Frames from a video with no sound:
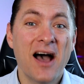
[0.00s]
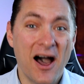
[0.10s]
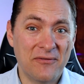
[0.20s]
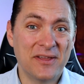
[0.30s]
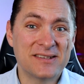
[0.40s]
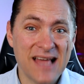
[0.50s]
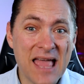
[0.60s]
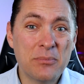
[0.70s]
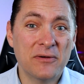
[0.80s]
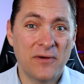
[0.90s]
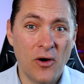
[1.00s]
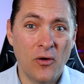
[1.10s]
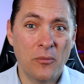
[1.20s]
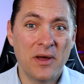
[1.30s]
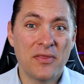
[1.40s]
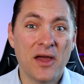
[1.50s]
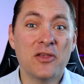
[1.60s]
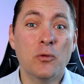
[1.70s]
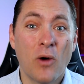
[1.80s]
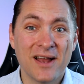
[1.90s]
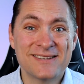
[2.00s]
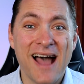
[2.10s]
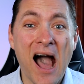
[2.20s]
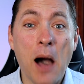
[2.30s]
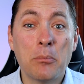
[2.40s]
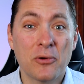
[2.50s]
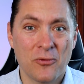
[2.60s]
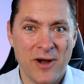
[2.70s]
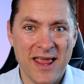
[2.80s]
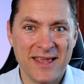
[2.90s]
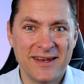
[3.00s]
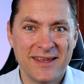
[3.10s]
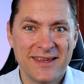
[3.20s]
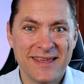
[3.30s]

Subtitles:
of the type of home that you want to upgrade